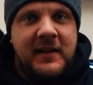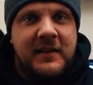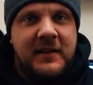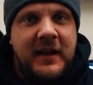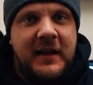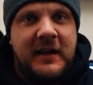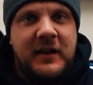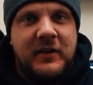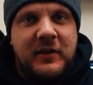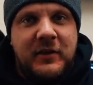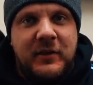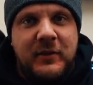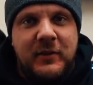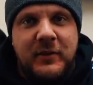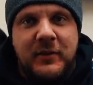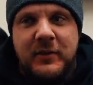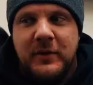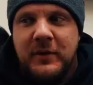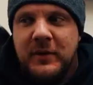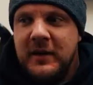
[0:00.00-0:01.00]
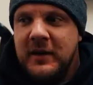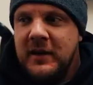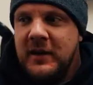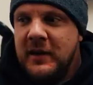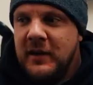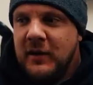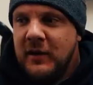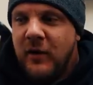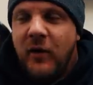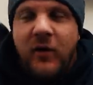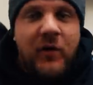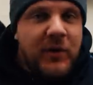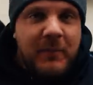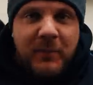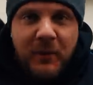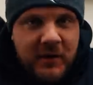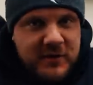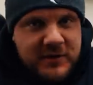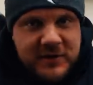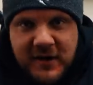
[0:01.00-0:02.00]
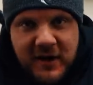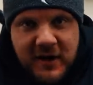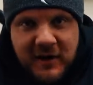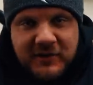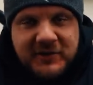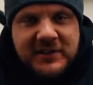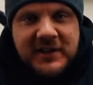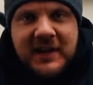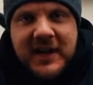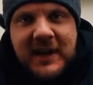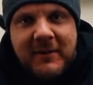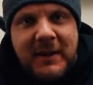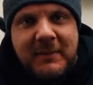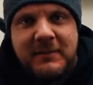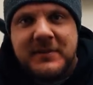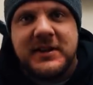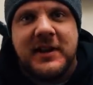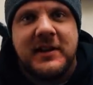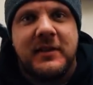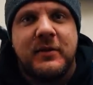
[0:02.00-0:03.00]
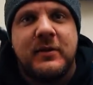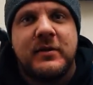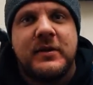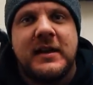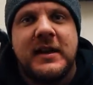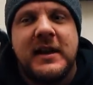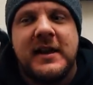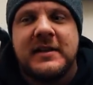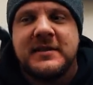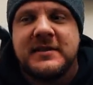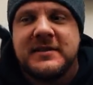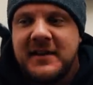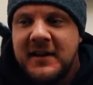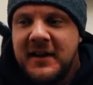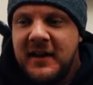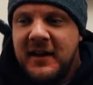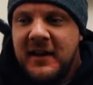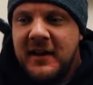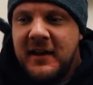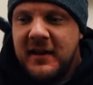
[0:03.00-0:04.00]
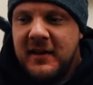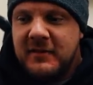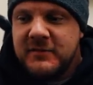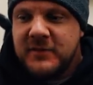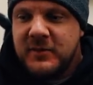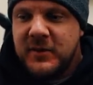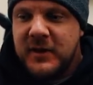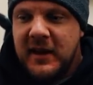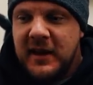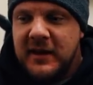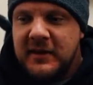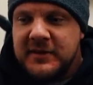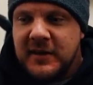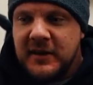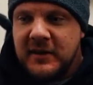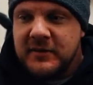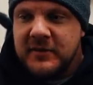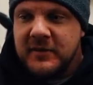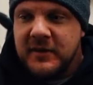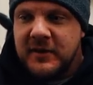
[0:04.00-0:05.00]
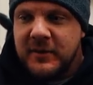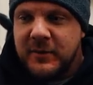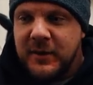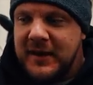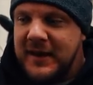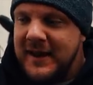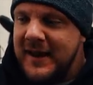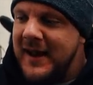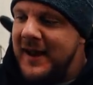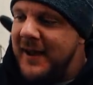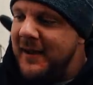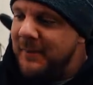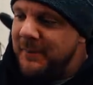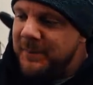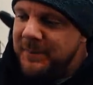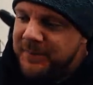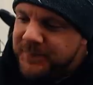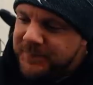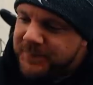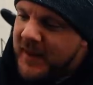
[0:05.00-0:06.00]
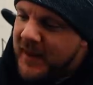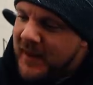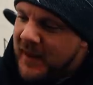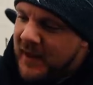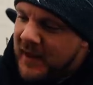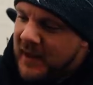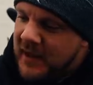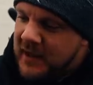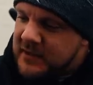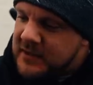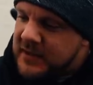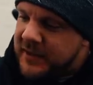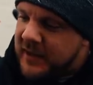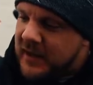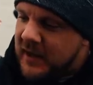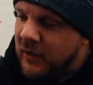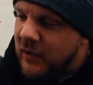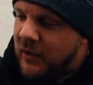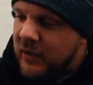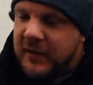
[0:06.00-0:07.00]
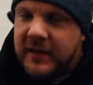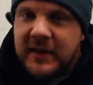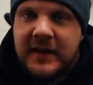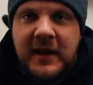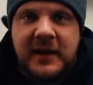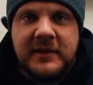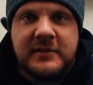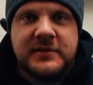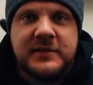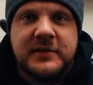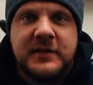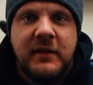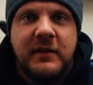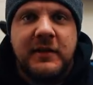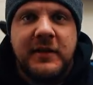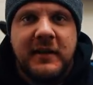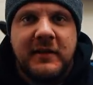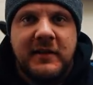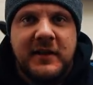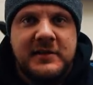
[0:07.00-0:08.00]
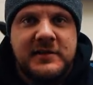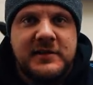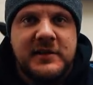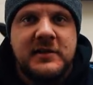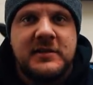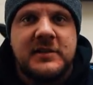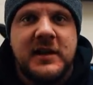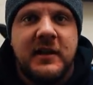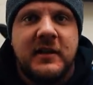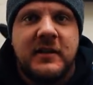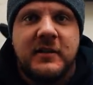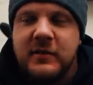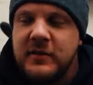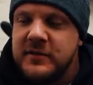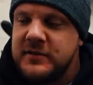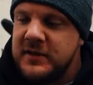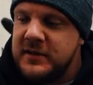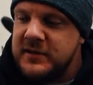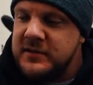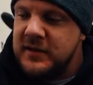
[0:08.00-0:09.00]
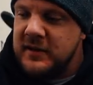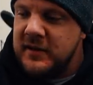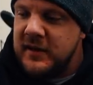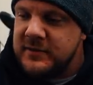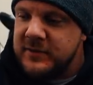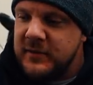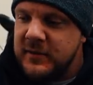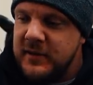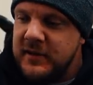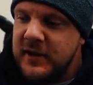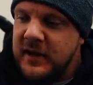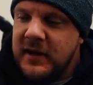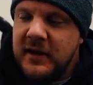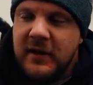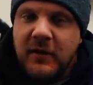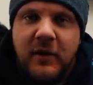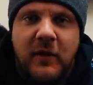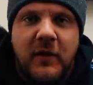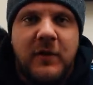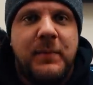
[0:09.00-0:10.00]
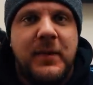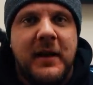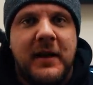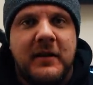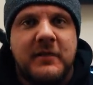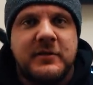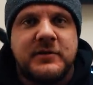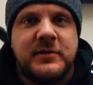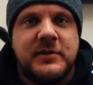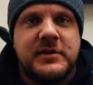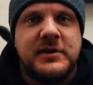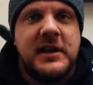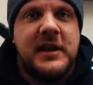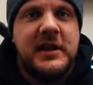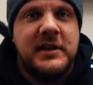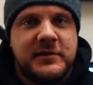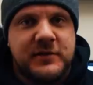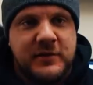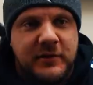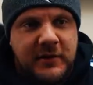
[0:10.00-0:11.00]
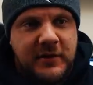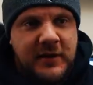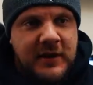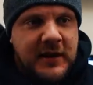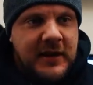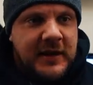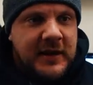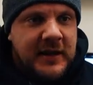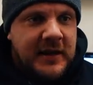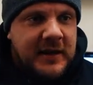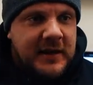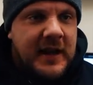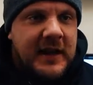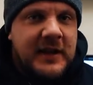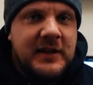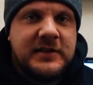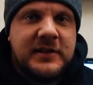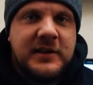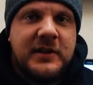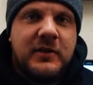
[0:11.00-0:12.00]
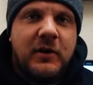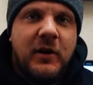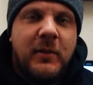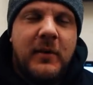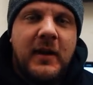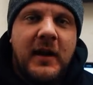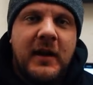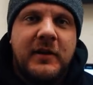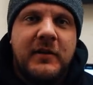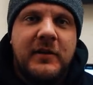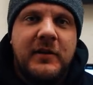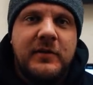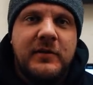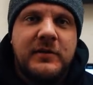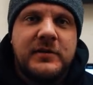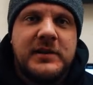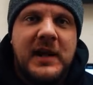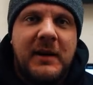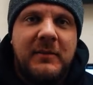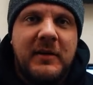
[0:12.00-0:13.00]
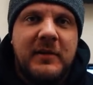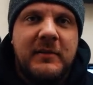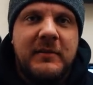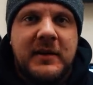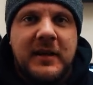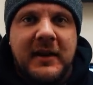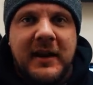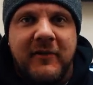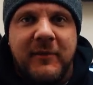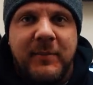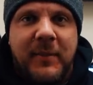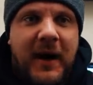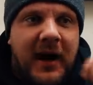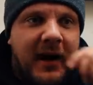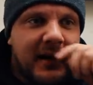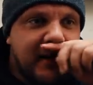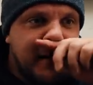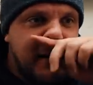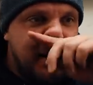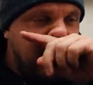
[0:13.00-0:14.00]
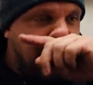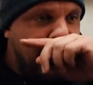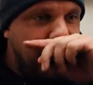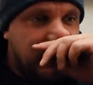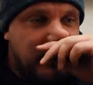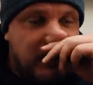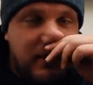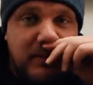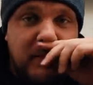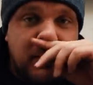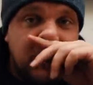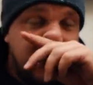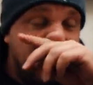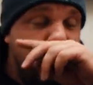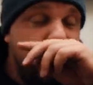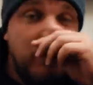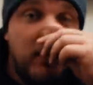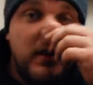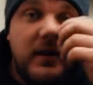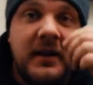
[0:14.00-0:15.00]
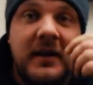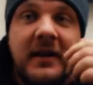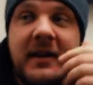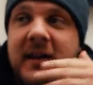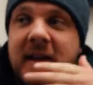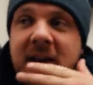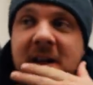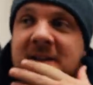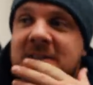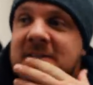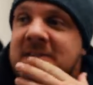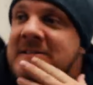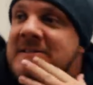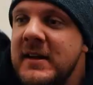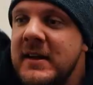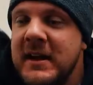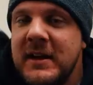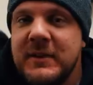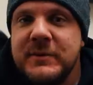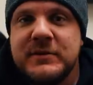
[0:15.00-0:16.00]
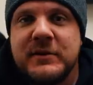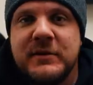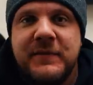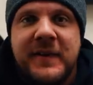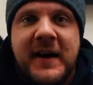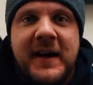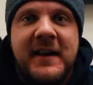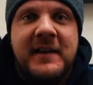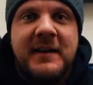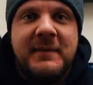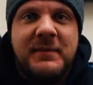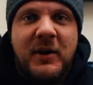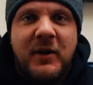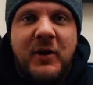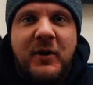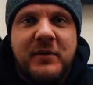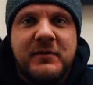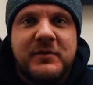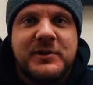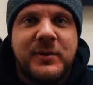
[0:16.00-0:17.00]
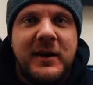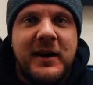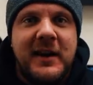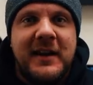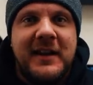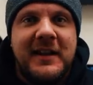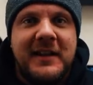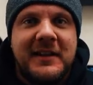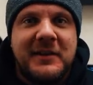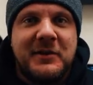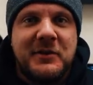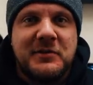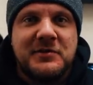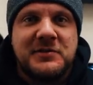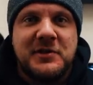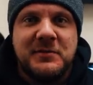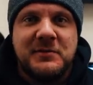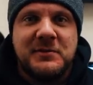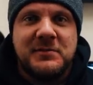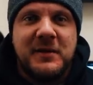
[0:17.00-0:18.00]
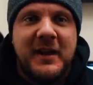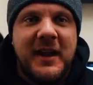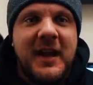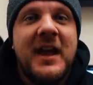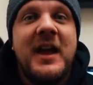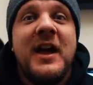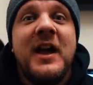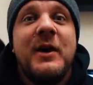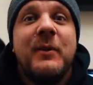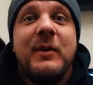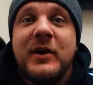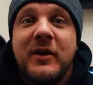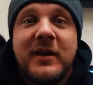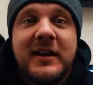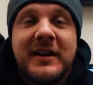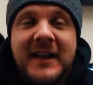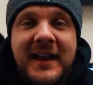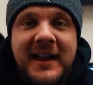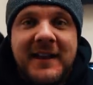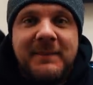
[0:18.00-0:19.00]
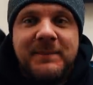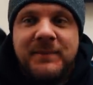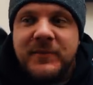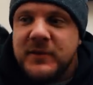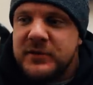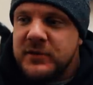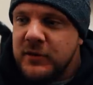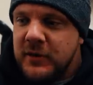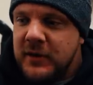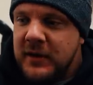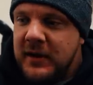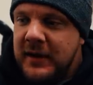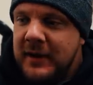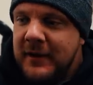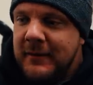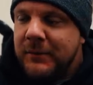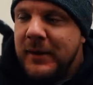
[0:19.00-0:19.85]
Thank you to all the boys and girls that came up and said hello to us. It was quite nice, actually. Quite, um, because I think a lot of the kids didn't think they'd see Santa Claus this year. That's what a lot of their parents were saying. So nice that Tom and I could do something to give back to the community, I guess. Yeah, it was good fun. A bit hot and sweaty in the costumes, but we got it done. So.